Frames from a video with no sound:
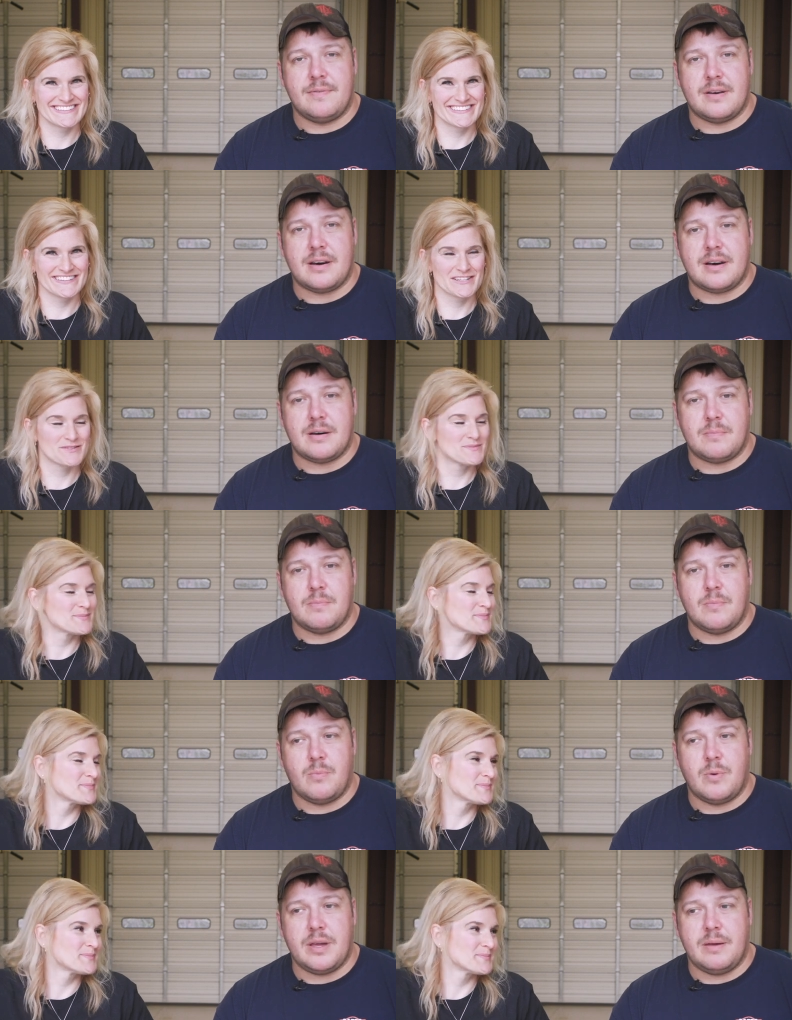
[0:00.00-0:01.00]
Speaker 1: Uh,
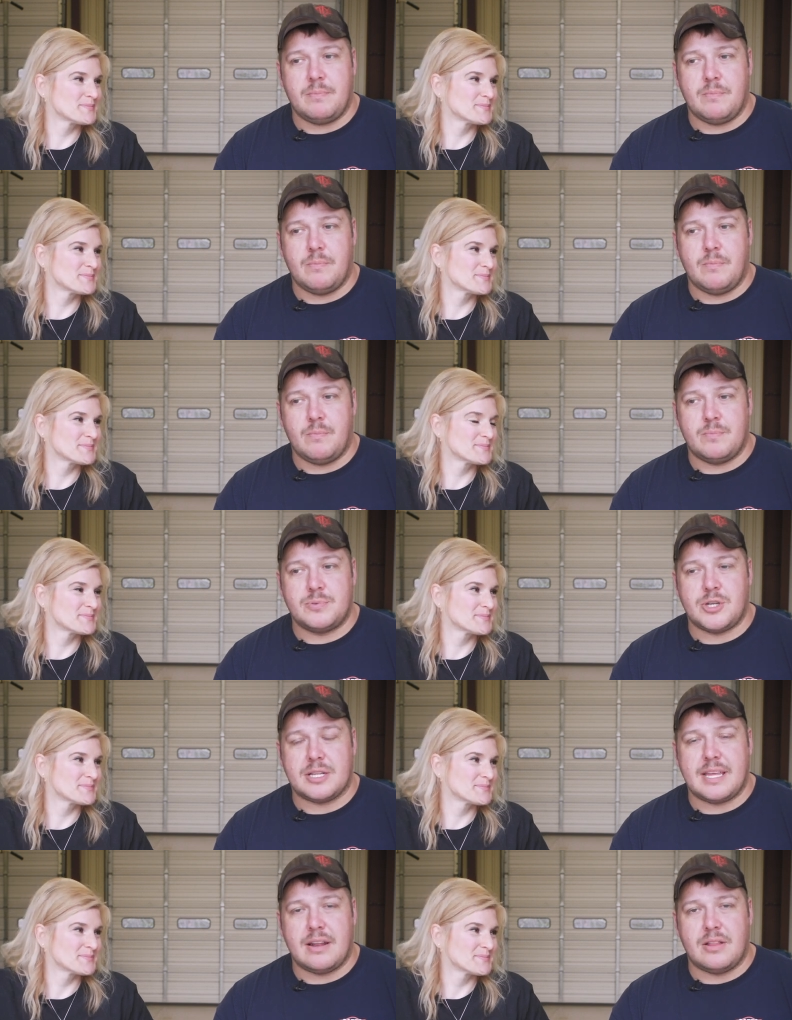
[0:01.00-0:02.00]
we
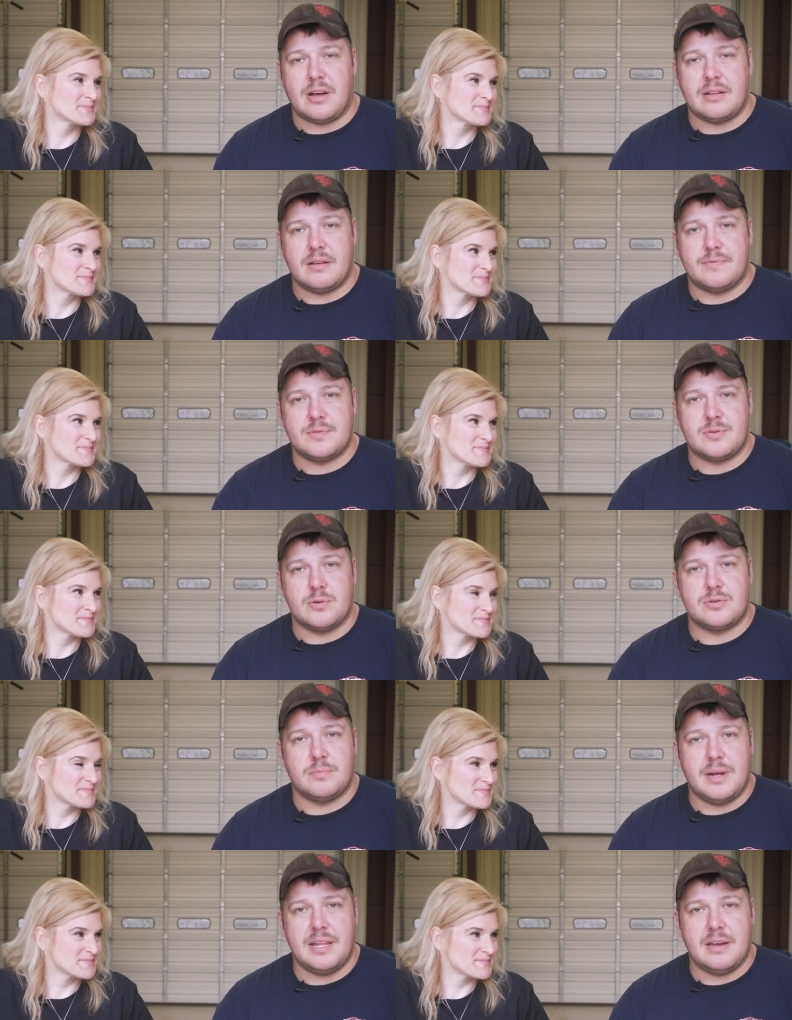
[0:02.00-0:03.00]
shut down a lot of
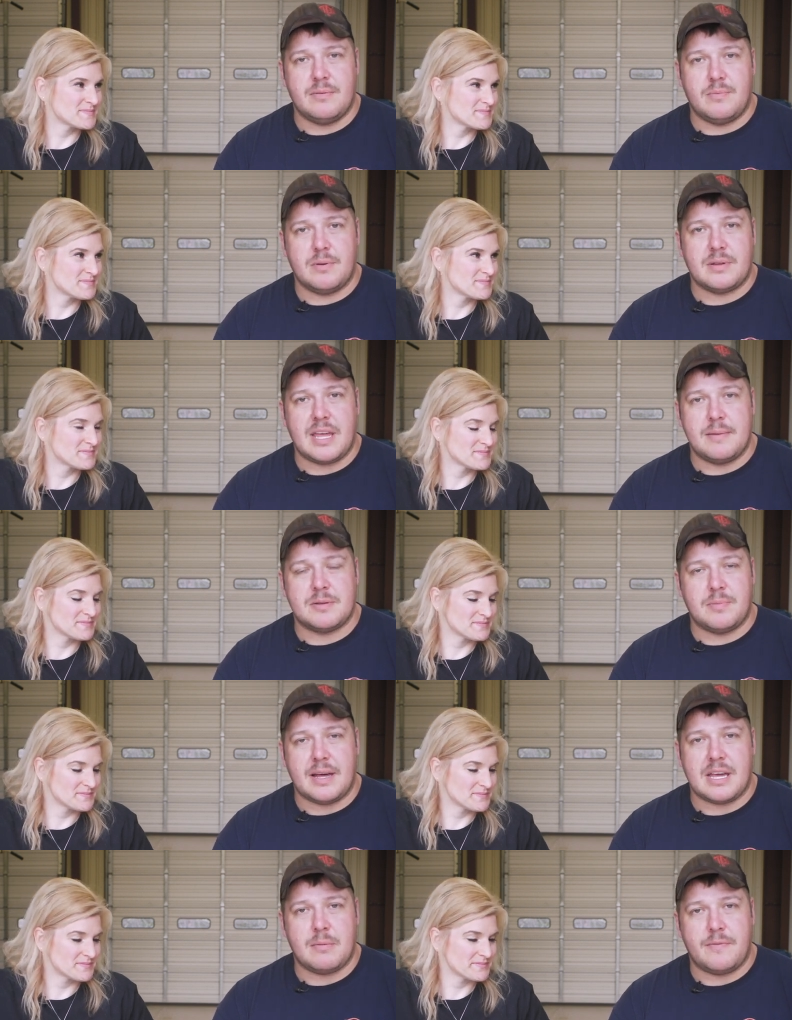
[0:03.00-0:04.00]
social media. What came to
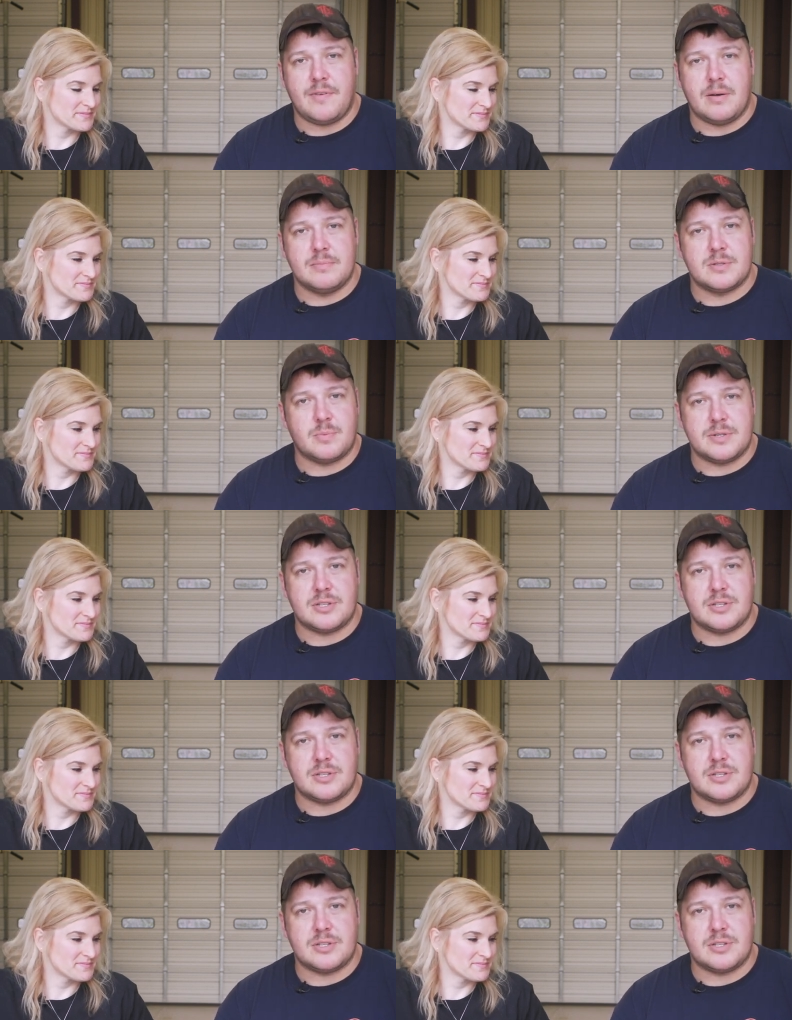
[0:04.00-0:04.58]
Black Helmet Films, we